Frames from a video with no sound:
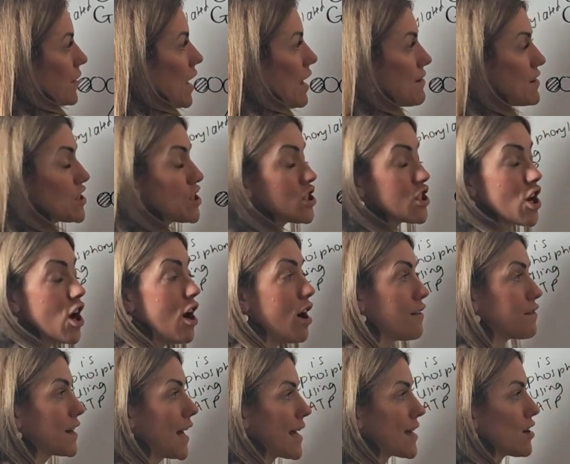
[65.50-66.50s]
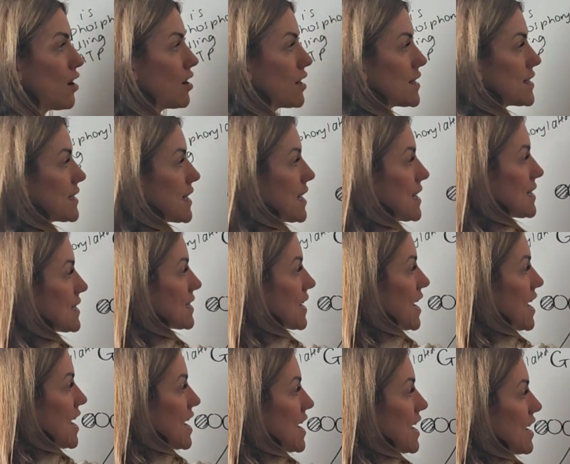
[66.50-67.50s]
at the start of glycolysis.
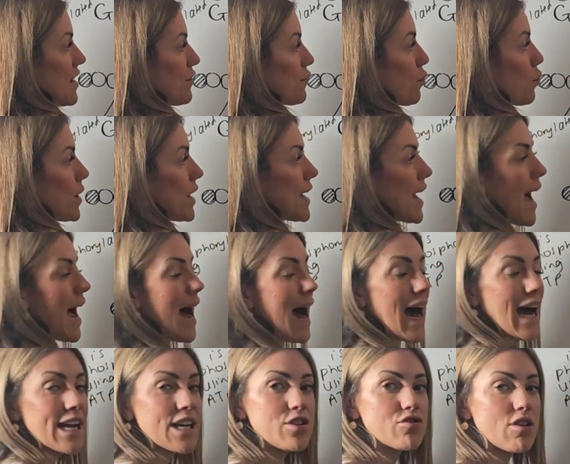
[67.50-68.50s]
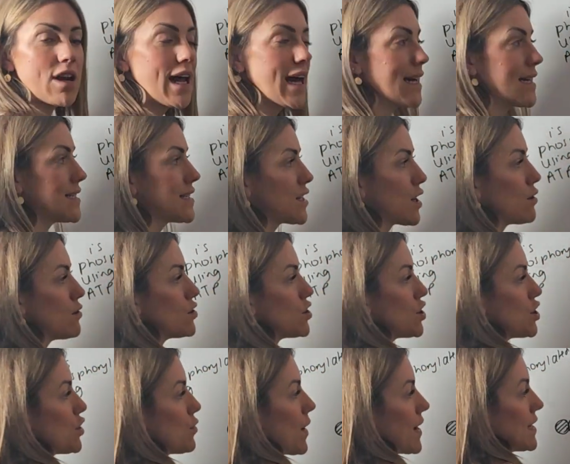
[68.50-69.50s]
If we hydrolyze those
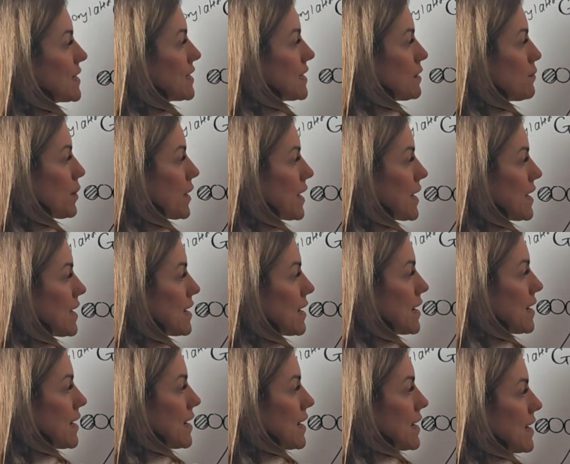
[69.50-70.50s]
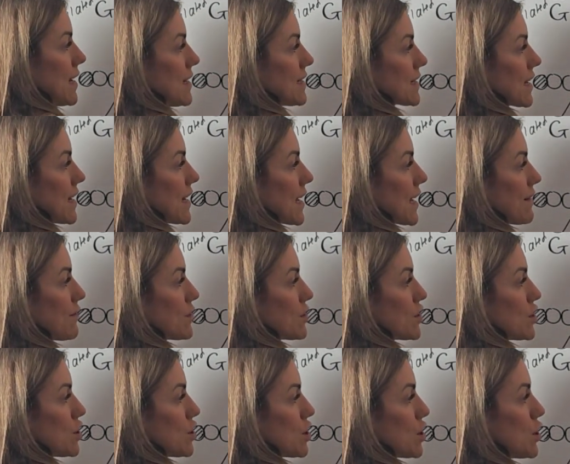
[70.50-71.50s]
2 ATP, it's going to give
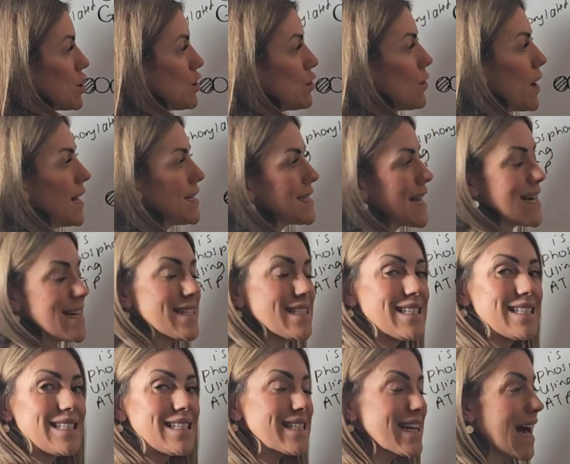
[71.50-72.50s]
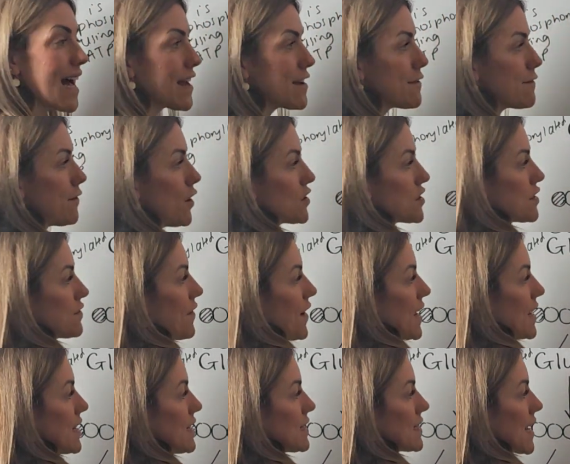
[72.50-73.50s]
us 2 adenosine
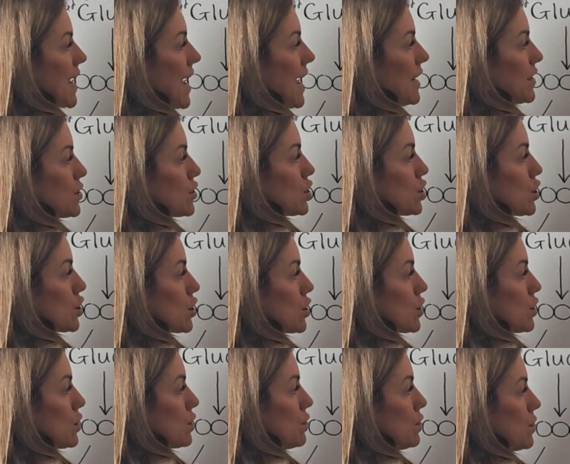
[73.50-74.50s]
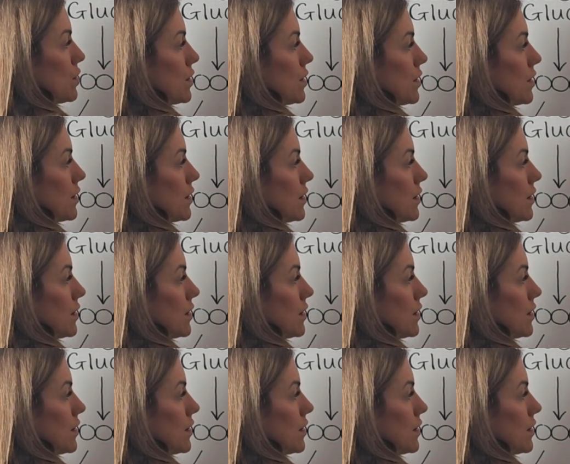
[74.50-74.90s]
diphosphate and 2